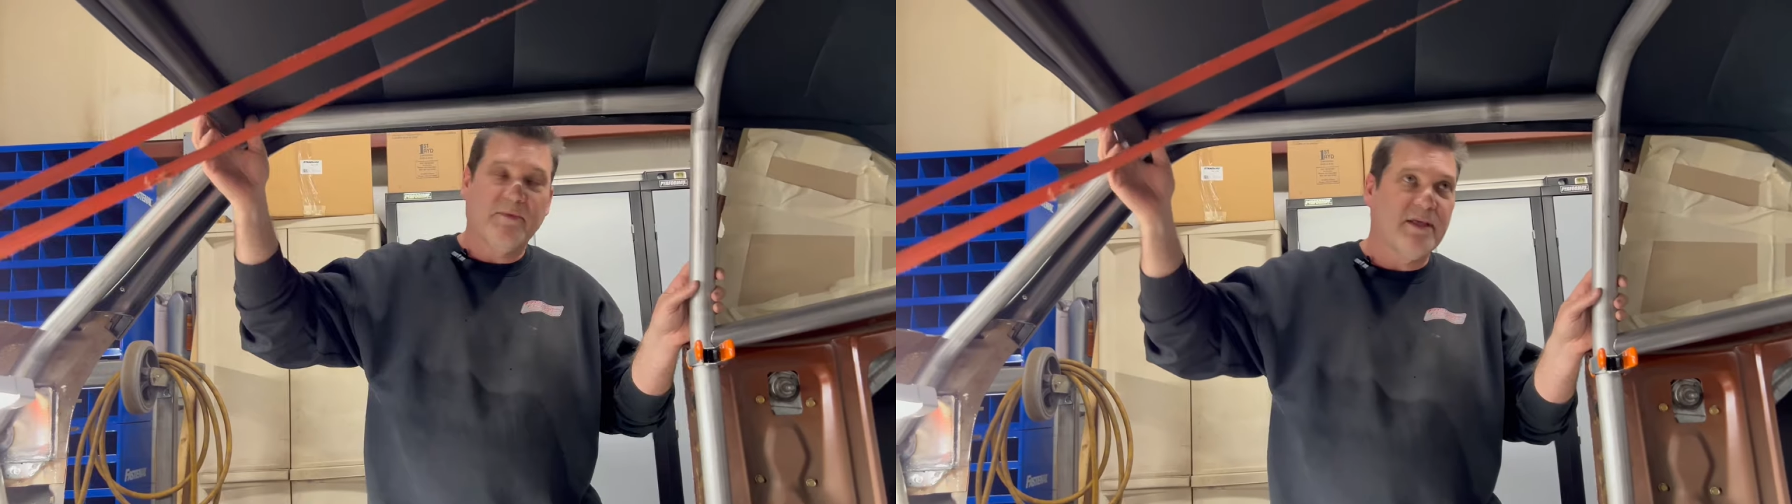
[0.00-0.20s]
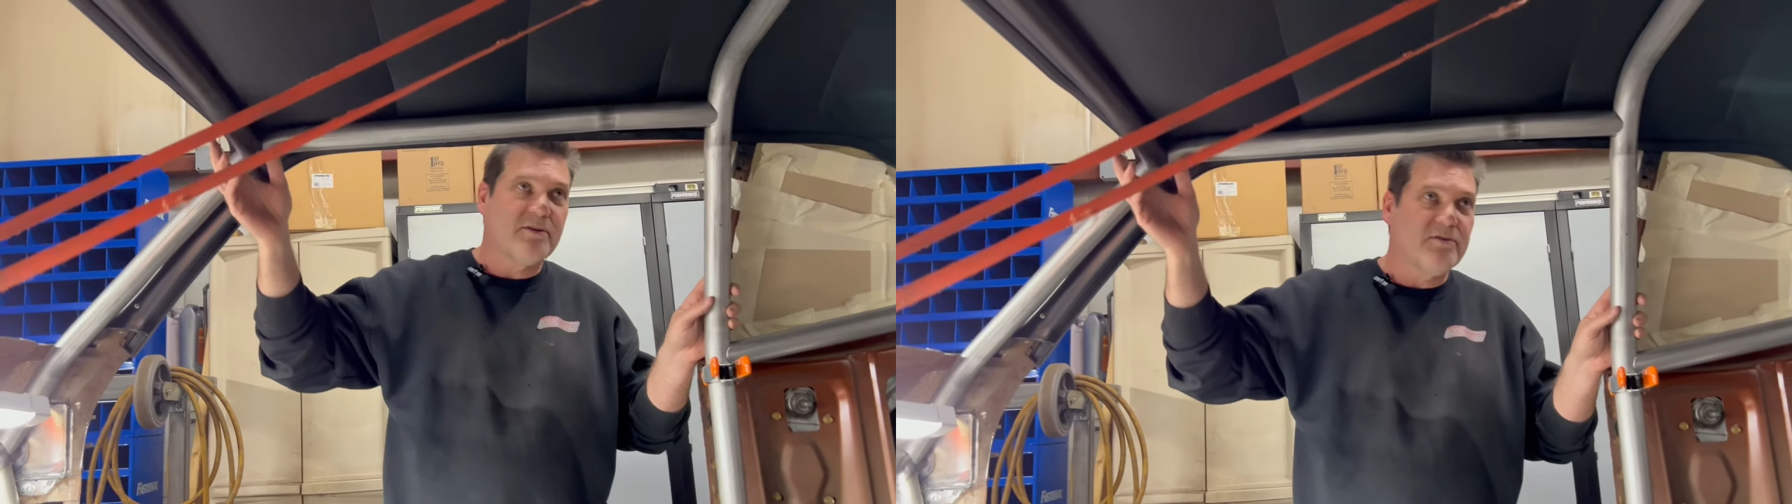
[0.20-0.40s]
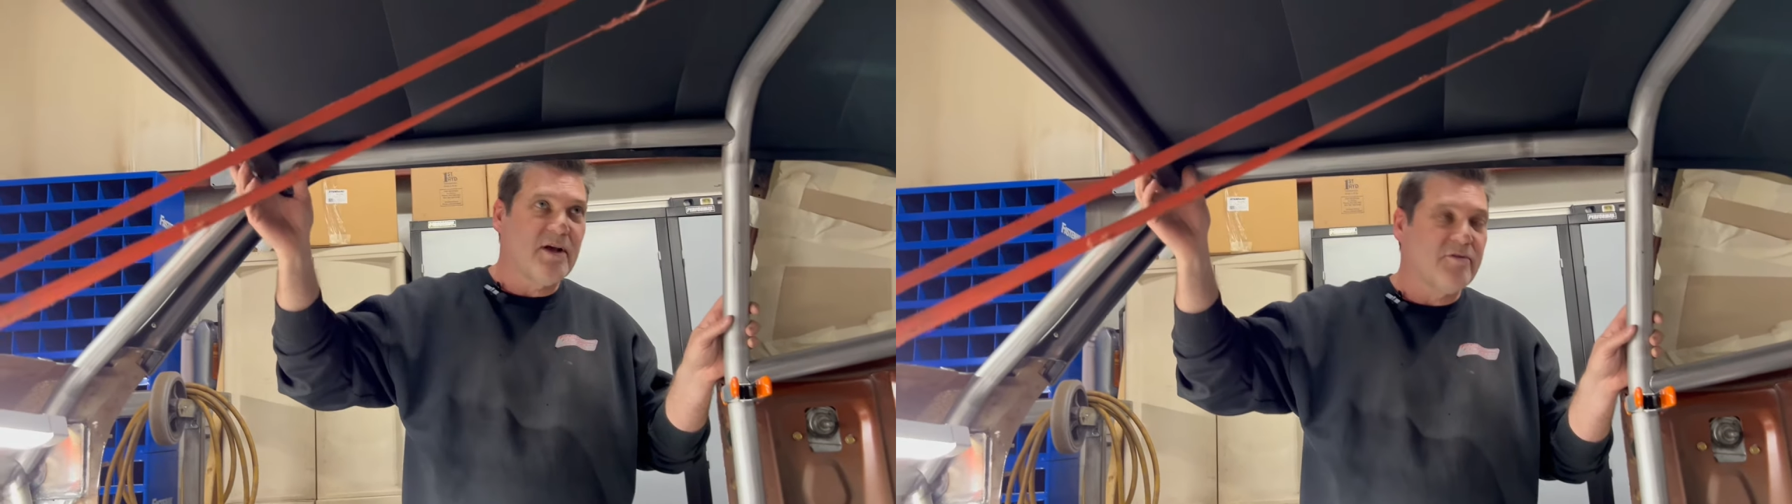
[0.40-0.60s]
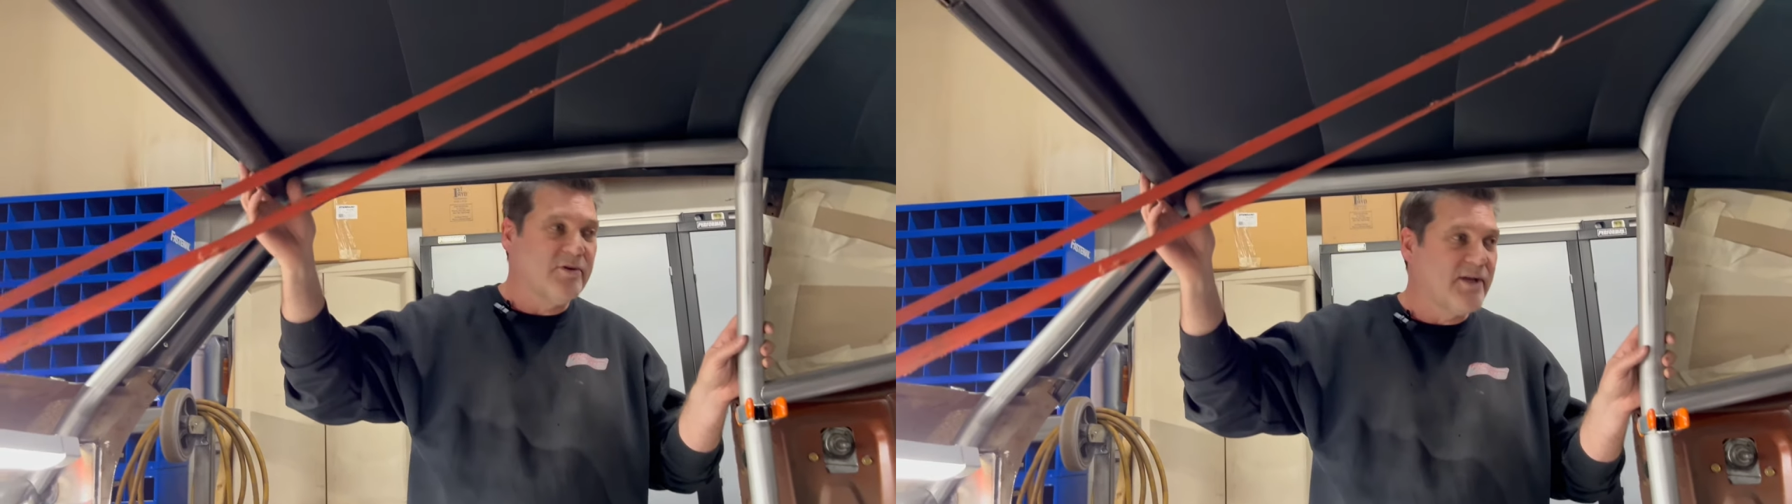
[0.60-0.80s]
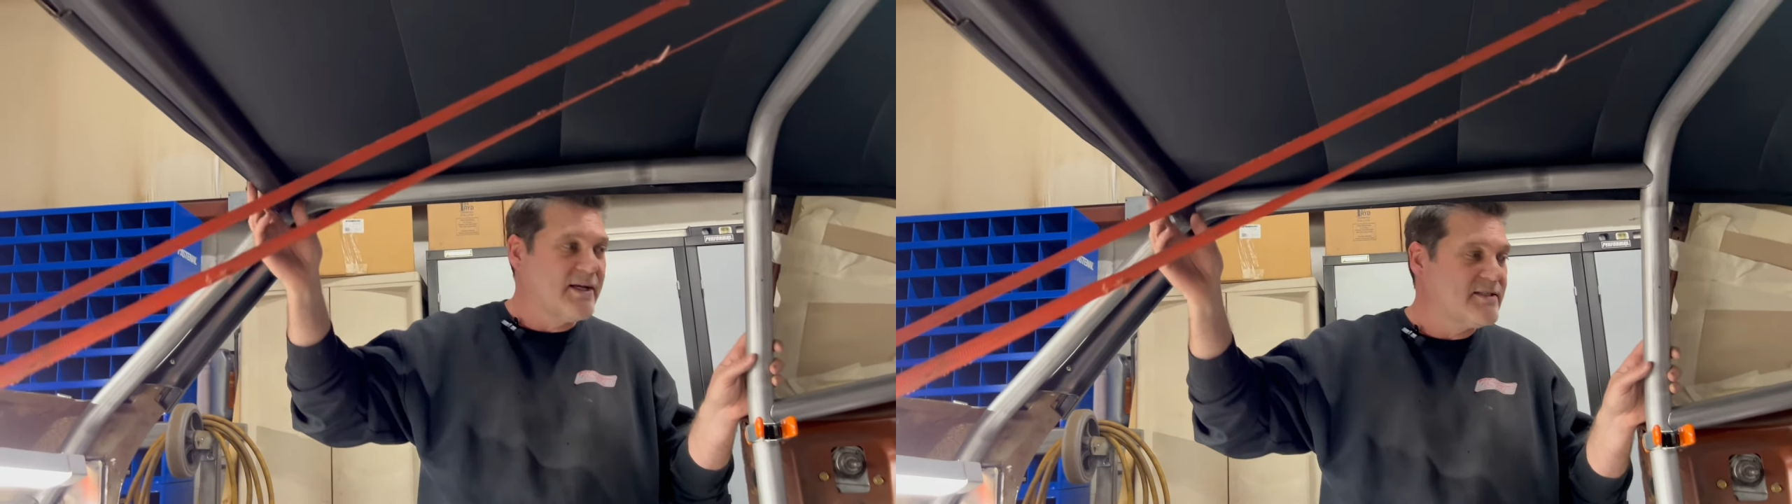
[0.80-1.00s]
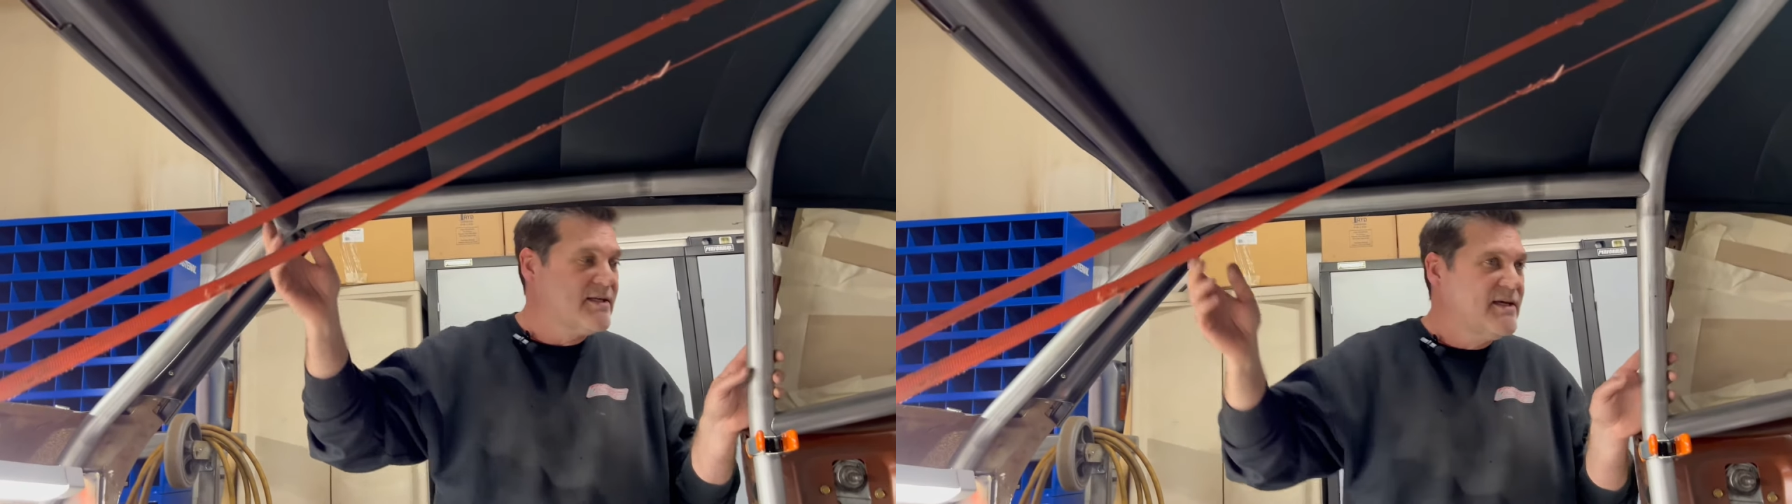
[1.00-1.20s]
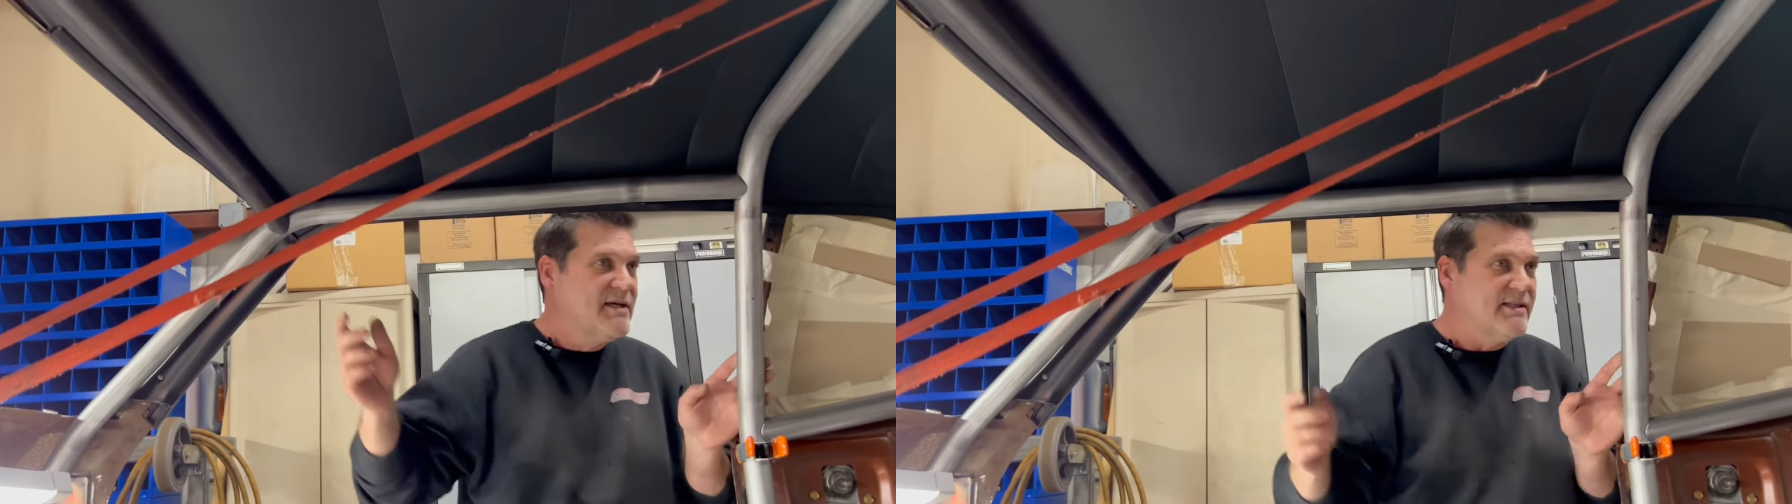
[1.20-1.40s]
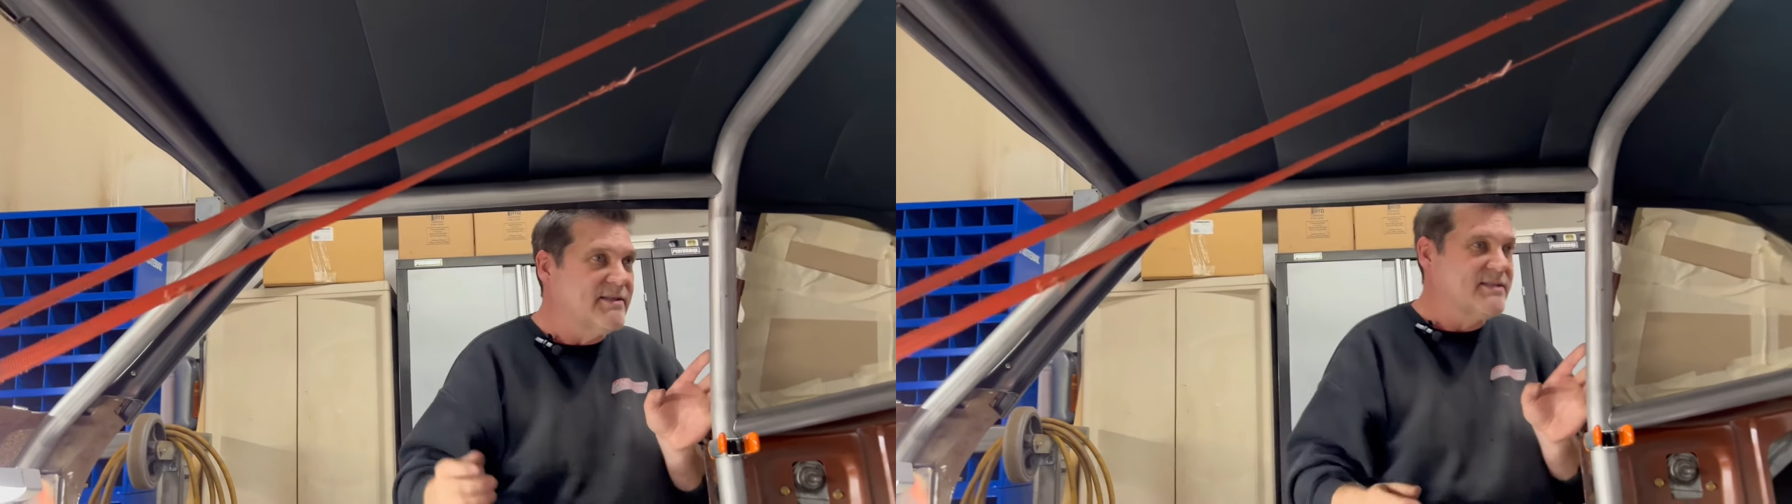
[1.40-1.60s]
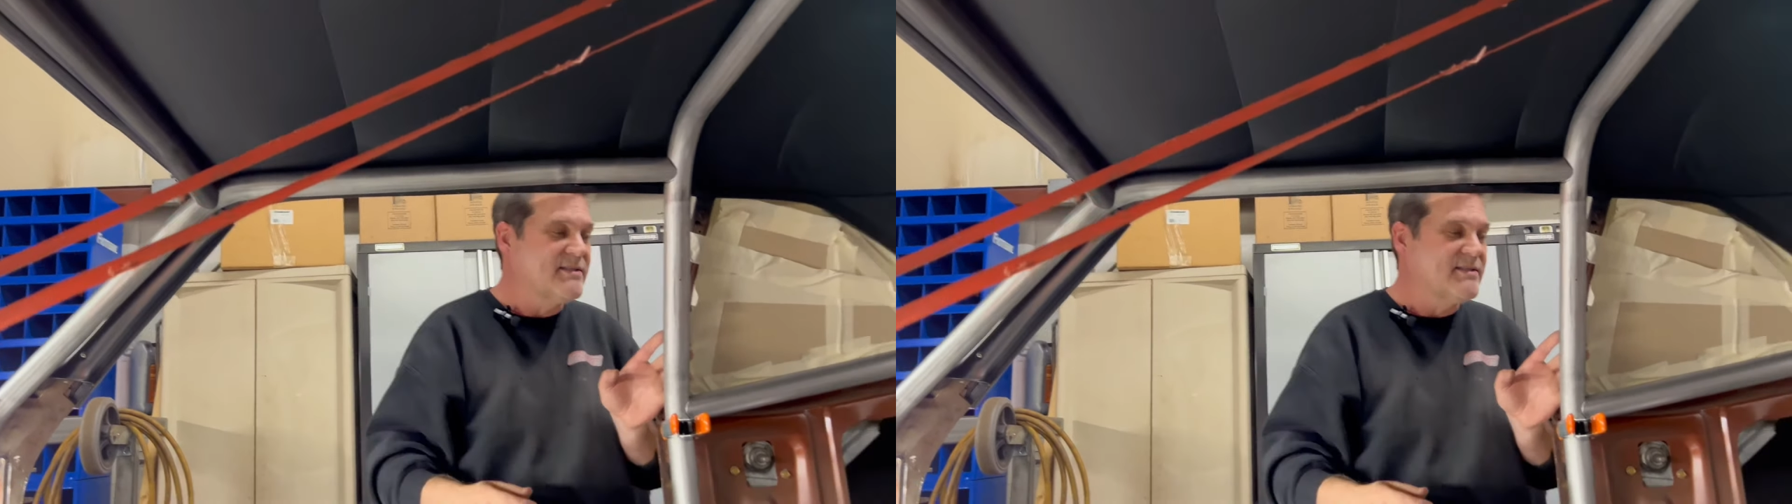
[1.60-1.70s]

That turned out real nice. And this